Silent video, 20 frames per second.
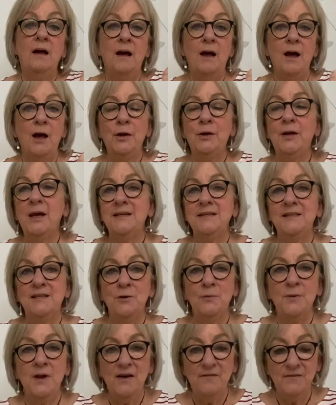Okay, so there
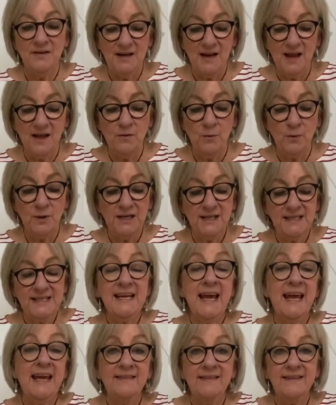we have it, and then we're going to
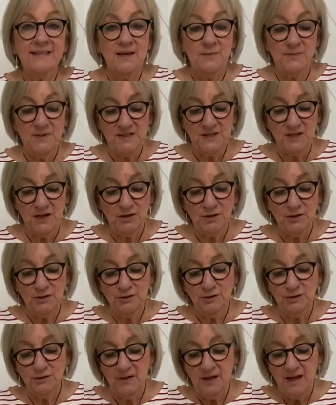take the
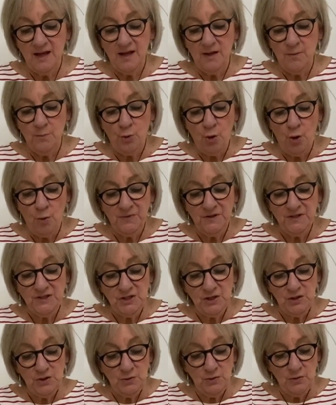semicircle, pop the
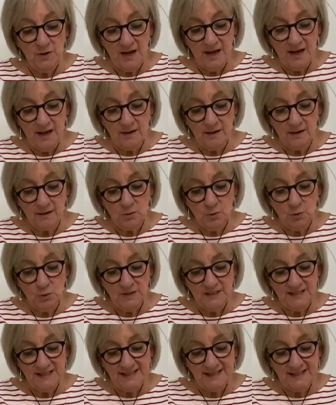two
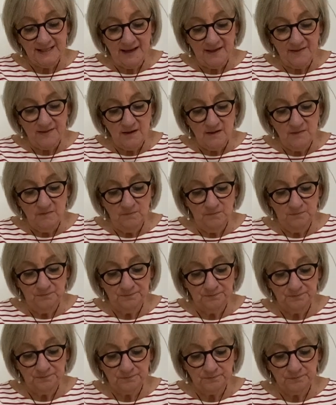corners together,
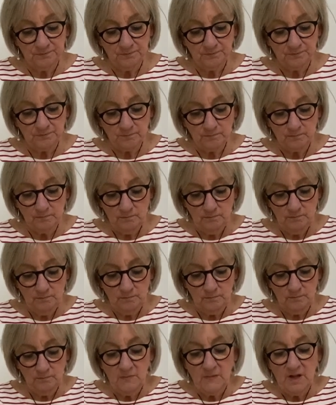and
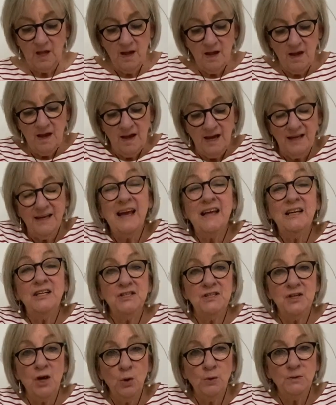again
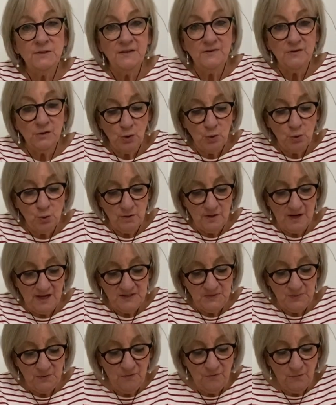just holding the corner as
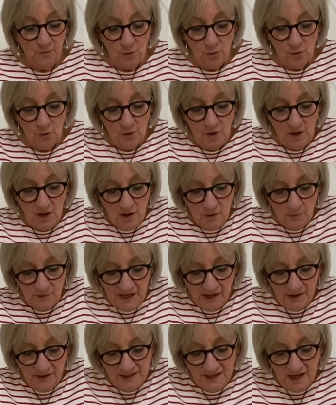before, we're now
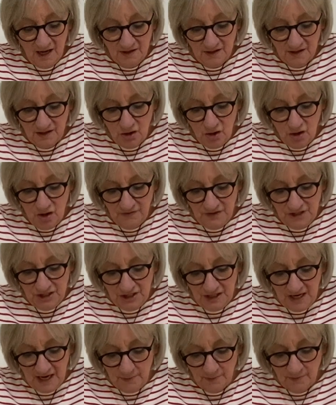going to cut a curvy
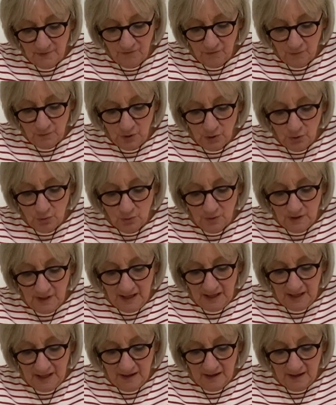shape from the corner
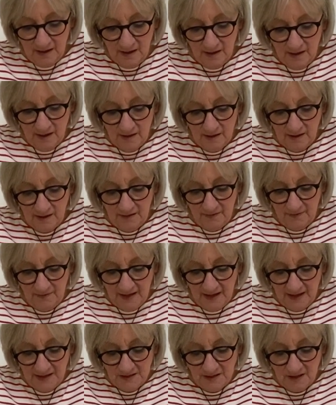here in
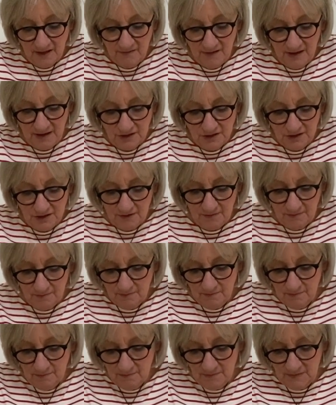that direction,
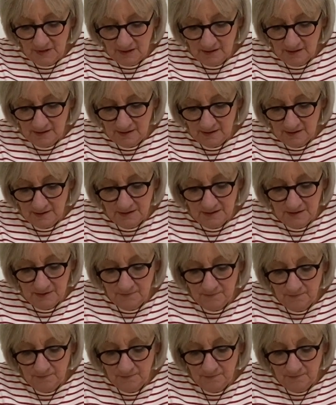like this.